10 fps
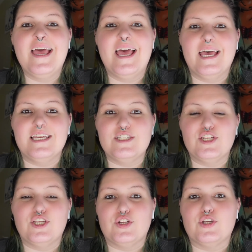and
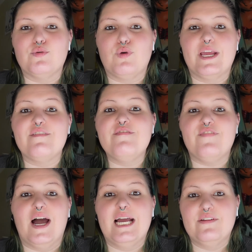you're gonna write
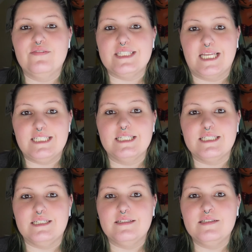5
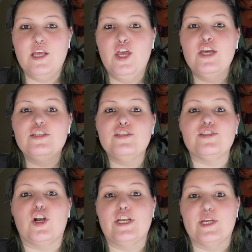sentences
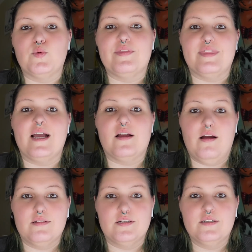starting with that
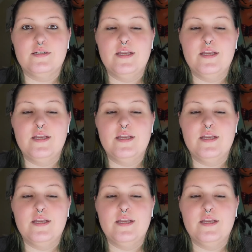color.